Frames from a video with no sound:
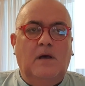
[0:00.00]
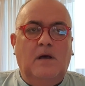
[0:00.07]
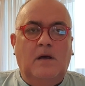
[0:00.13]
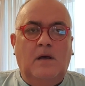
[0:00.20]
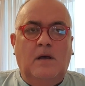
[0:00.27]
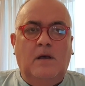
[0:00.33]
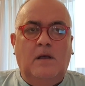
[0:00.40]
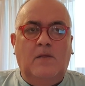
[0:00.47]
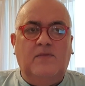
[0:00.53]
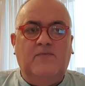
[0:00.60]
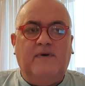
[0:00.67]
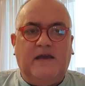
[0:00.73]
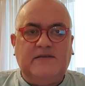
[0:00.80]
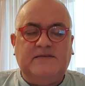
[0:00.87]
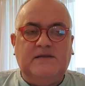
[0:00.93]

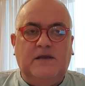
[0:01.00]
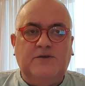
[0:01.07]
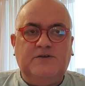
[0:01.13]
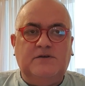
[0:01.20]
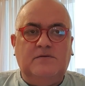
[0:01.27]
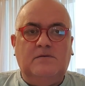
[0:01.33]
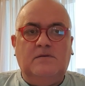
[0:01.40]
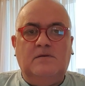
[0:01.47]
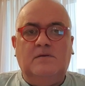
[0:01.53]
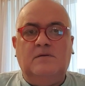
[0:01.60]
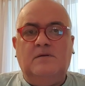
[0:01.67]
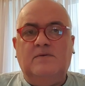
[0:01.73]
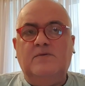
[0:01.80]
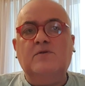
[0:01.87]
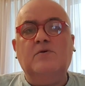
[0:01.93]

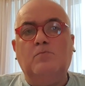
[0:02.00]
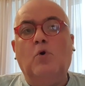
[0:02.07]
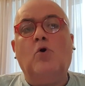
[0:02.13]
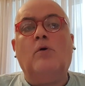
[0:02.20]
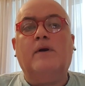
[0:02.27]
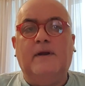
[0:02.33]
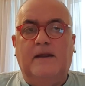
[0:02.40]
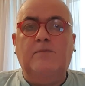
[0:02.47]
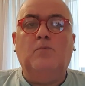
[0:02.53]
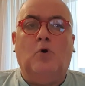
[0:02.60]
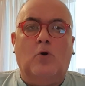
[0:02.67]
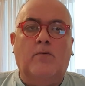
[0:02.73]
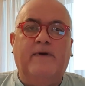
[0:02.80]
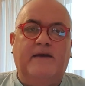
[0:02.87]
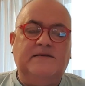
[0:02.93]
The more and
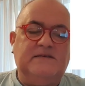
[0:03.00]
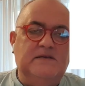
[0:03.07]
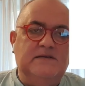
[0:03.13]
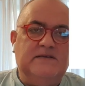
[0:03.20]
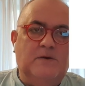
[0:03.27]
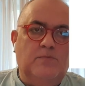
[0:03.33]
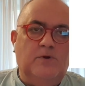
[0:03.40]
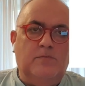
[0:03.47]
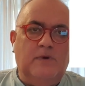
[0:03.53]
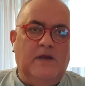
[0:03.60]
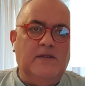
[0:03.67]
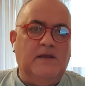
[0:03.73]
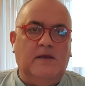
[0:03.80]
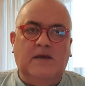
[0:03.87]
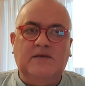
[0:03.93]
more vaccines have been
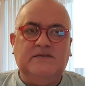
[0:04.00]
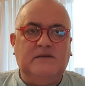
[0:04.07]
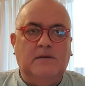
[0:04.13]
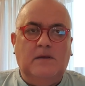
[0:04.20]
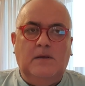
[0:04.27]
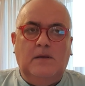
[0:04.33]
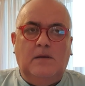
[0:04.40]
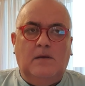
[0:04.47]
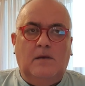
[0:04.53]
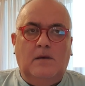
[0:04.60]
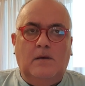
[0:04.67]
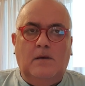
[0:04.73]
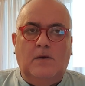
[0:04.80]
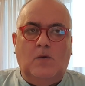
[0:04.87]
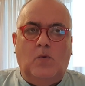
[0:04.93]
made against
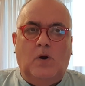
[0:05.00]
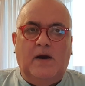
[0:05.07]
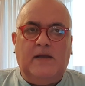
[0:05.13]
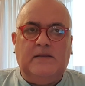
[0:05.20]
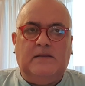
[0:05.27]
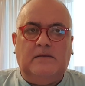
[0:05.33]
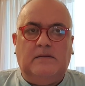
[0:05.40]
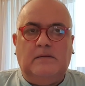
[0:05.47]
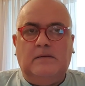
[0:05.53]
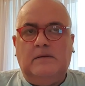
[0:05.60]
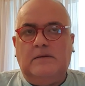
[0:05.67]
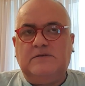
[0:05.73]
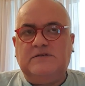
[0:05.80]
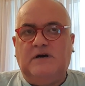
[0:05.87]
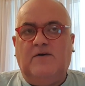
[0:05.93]
quite
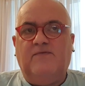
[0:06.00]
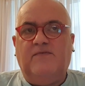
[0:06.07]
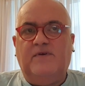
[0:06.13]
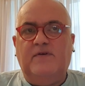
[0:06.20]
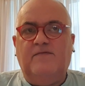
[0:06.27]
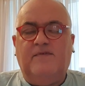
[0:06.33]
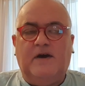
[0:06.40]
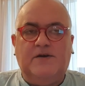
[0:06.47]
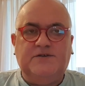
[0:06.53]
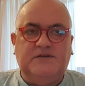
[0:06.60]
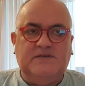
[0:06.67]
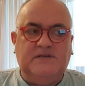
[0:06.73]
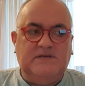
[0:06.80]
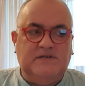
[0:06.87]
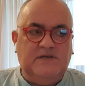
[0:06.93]
tough
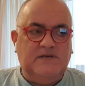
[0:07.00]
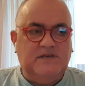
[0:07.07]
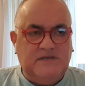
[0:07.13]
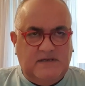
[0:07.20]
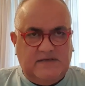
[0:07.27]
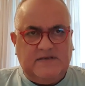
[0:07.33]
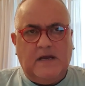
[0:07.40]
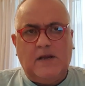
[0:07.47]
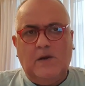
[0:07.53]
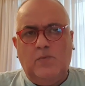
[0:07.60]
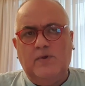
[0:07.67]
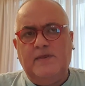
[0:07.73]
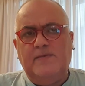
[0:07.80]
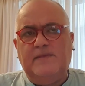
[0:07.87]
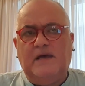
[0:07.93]
infectious diseases exactly
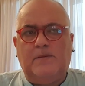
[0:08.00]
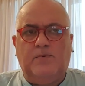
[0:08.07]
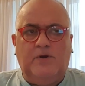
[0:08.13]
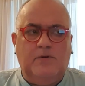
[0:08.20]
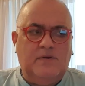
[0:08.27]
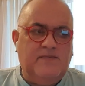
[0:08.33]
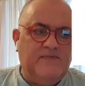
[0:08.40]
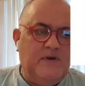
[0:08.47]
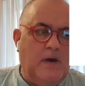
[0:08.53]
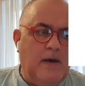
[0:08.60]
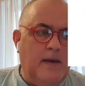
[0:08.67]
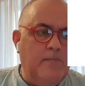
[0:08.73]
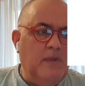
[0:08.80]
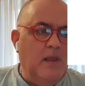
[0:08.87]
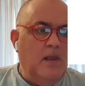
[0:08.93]
within that period of
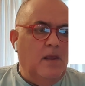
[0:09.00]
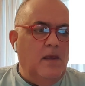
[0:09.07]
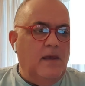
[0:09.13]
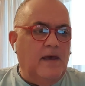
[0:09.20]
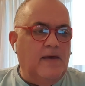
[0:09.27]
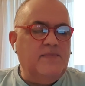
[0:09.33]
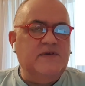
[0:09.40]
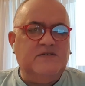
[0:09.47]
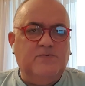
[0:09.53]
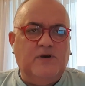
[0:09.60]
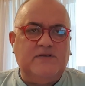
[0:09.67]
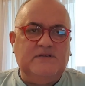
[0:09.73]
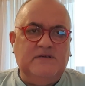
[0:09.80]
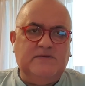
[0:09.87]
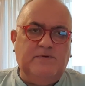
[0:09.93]
time, and these
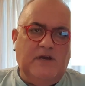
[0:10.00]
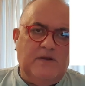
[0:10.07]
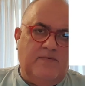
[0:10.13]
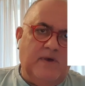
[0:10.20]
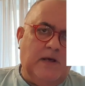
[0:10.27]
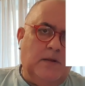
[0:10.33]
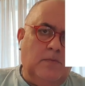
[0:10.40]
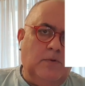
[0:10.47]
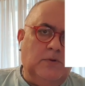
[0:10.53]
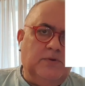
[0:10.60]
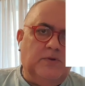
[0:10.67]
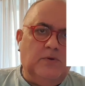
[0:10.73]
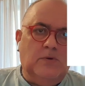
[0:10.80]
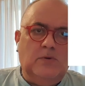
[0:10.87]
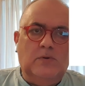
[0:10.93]
vaccines made available
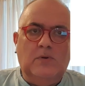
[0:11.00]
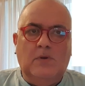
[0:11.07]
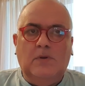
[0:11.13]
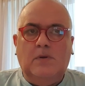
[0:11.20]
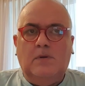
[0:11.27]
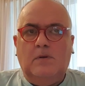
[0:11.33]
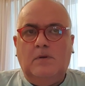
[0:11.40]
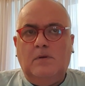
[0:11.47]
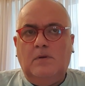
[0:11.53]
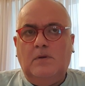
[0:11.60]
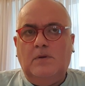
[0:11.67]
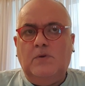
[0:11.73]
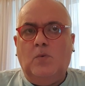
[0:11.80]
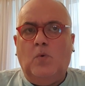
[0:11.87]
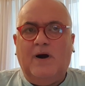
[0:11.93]
to
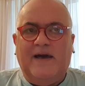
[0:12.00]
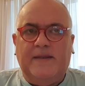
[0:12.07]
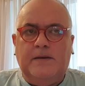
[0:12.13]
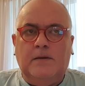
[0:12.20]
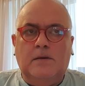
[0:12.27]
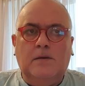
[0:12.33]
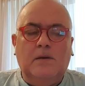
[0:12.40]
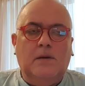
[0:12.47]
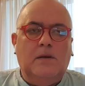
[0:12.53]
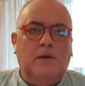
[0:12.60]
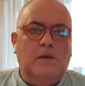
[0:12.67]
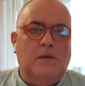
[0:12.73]
the wider,